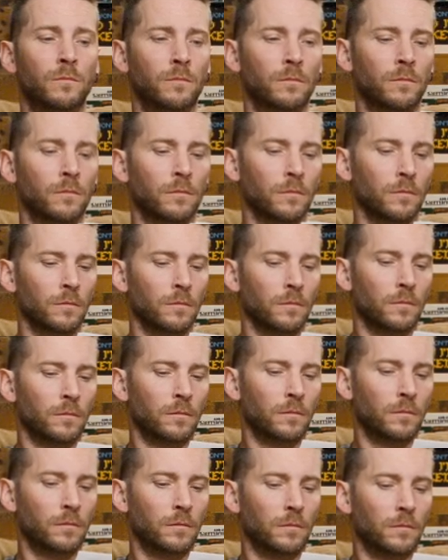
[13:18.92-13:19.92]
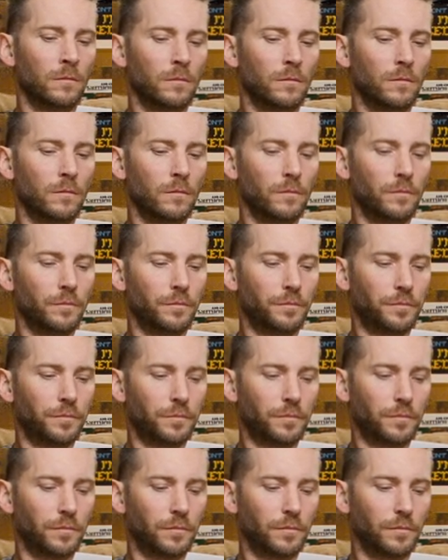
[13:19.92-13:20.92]

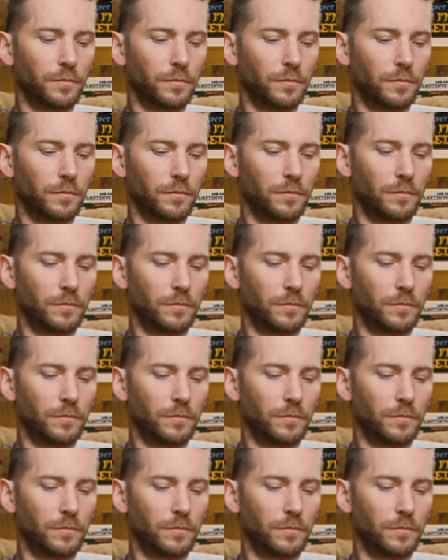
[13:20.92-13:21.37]
(silent)